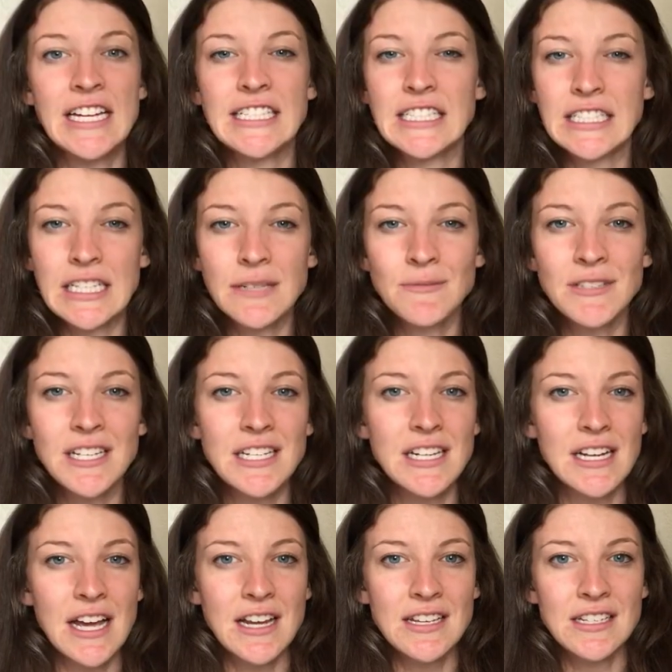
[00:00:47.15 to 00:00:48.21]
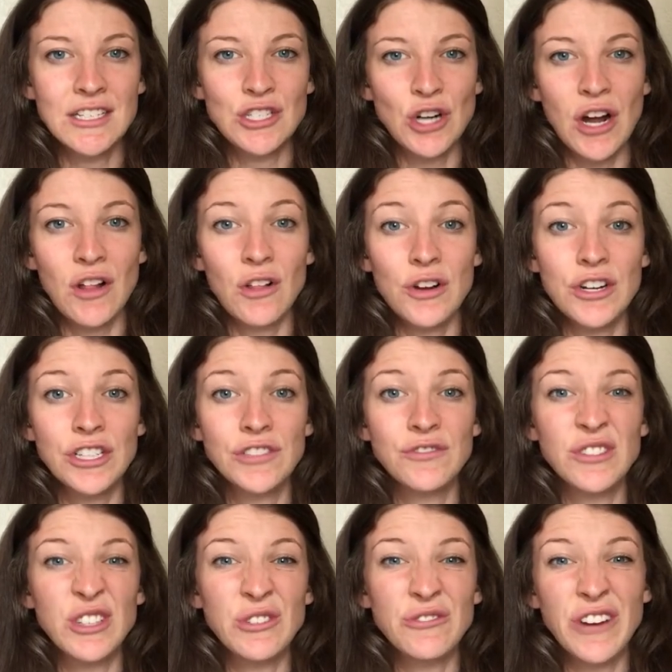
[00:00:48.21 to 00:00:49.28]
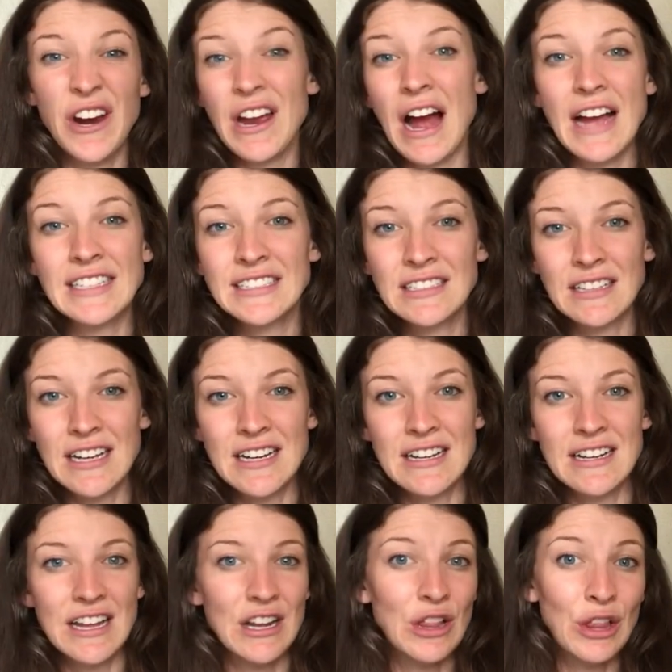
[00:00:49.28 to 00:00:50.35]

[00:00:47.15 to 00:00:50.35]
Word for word: It seems that tinnitus strugglers feel very isolated and